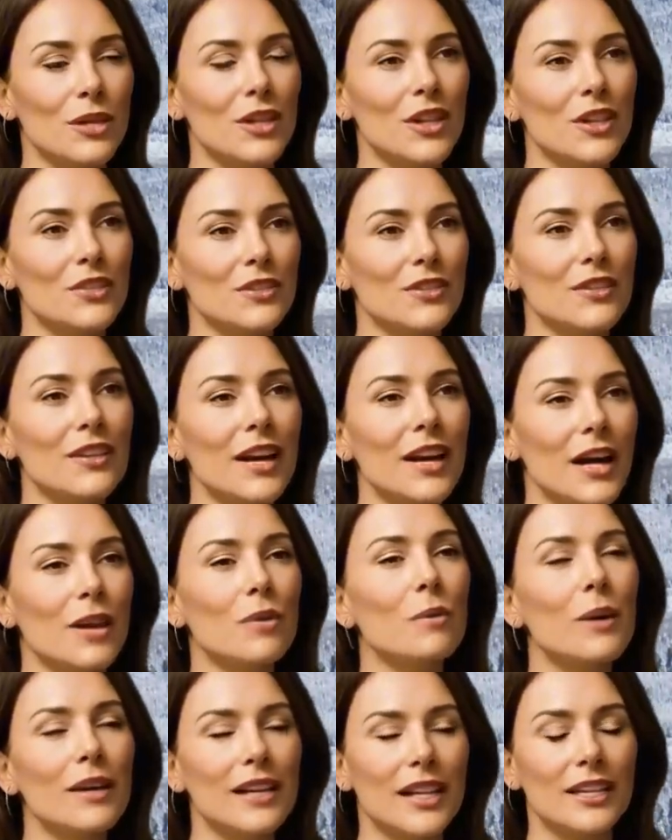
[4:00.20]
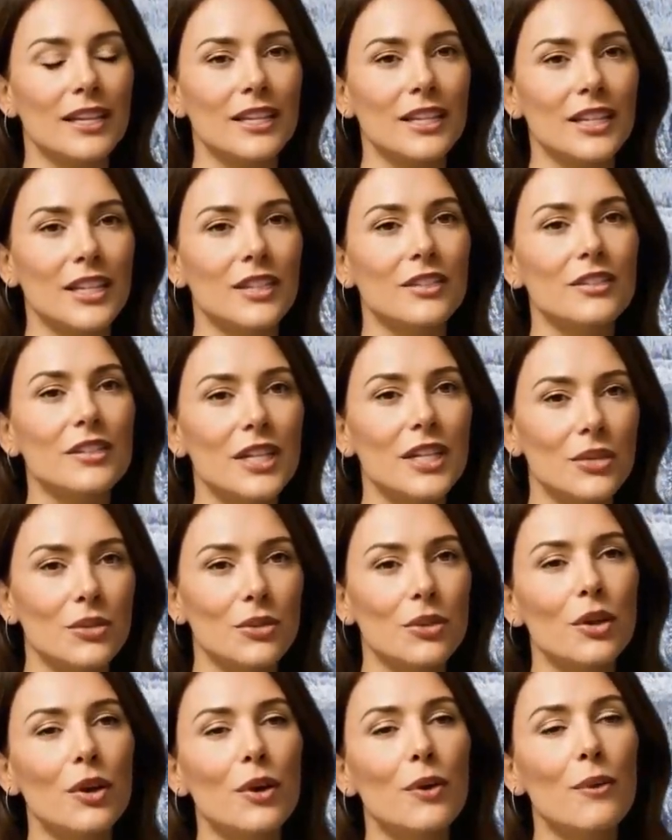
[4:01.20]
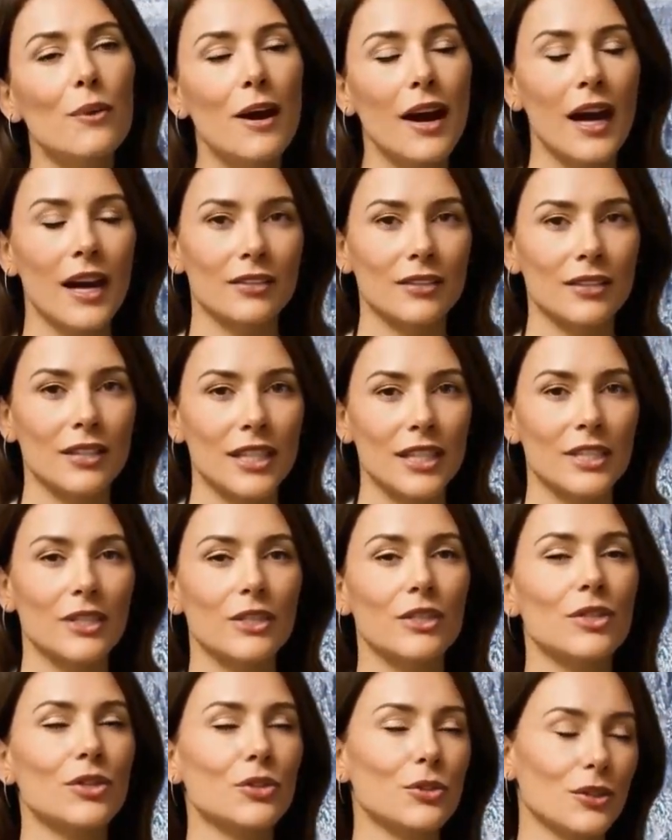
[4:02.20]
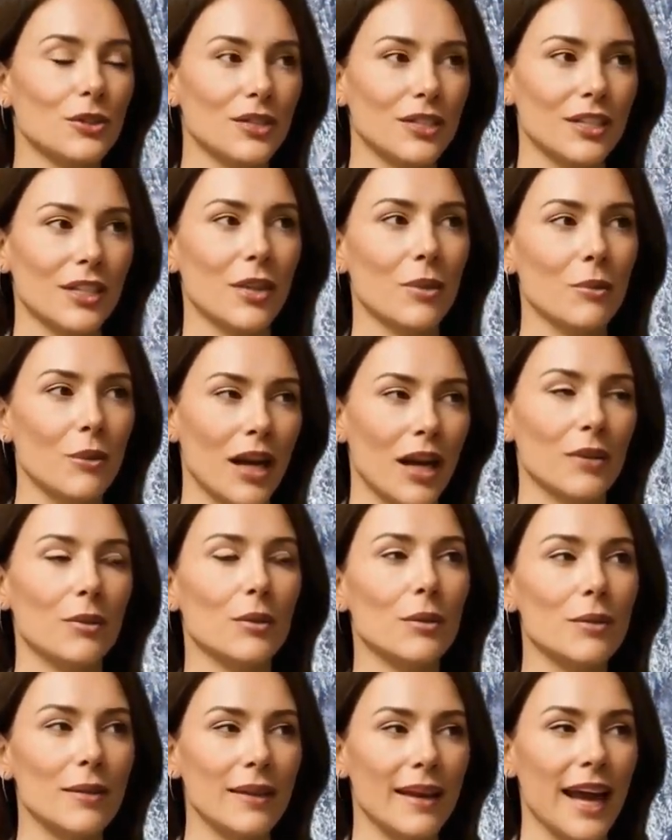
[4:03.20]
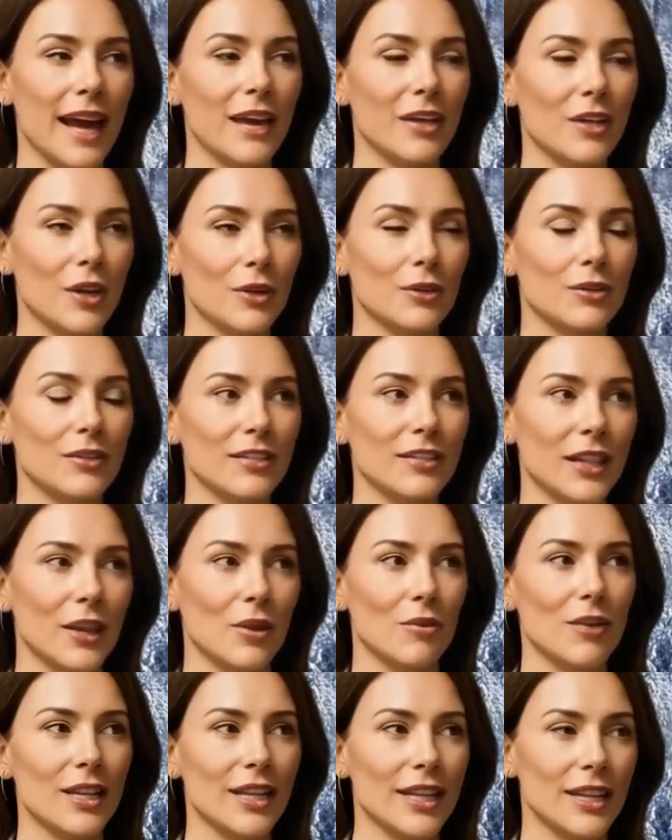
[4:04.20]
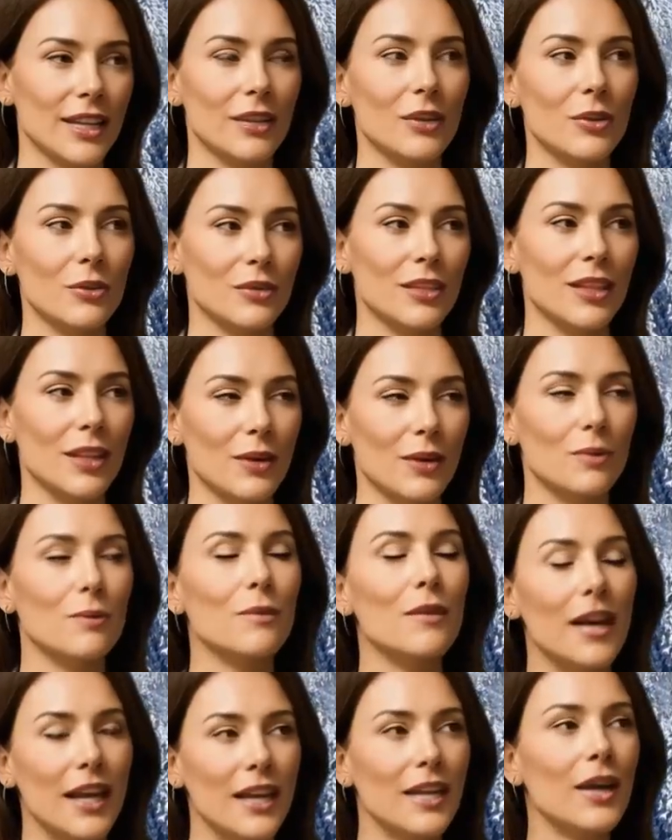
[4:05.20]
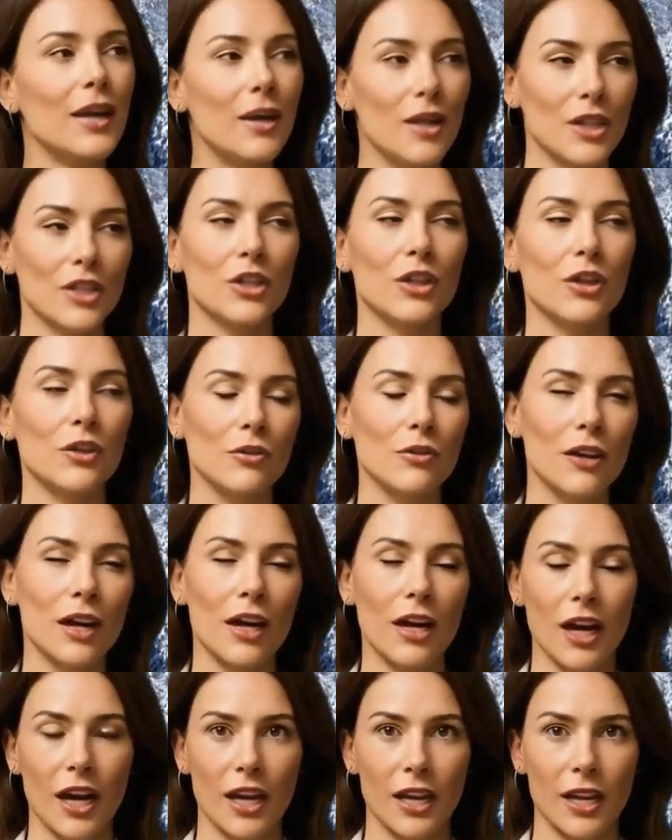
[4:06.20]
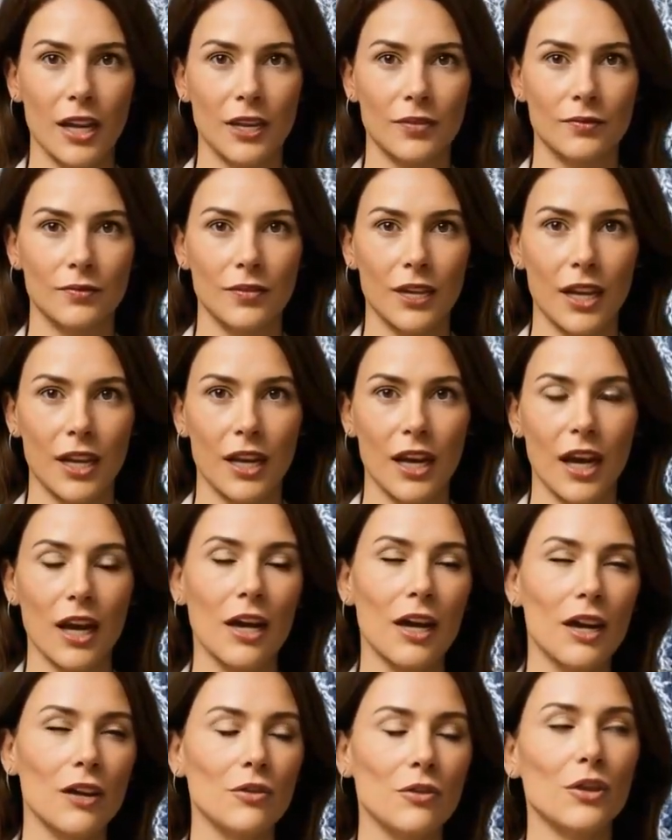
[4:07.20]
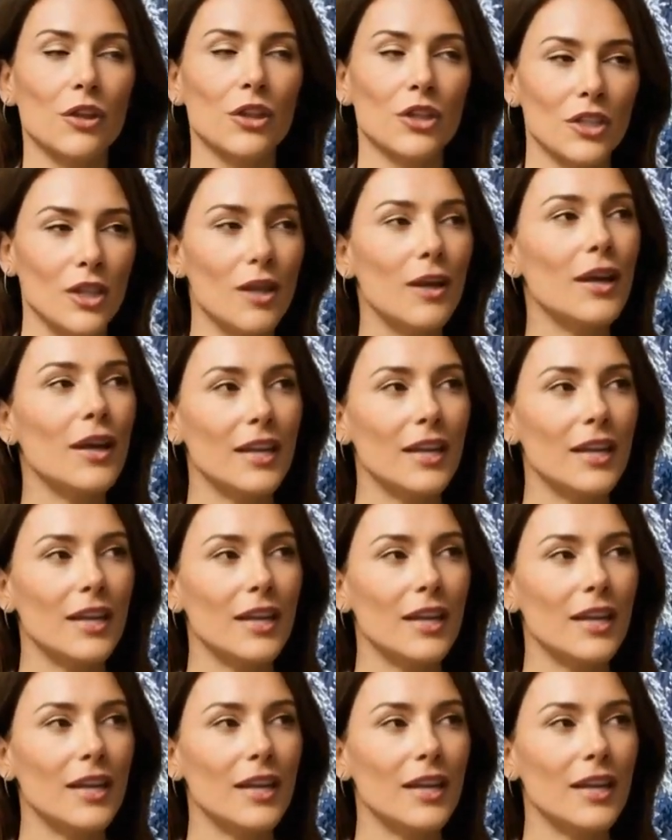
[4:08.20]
like physical therapy for your arousal system. You're not just touching your body, you're retraining it. Many men are surprised at how much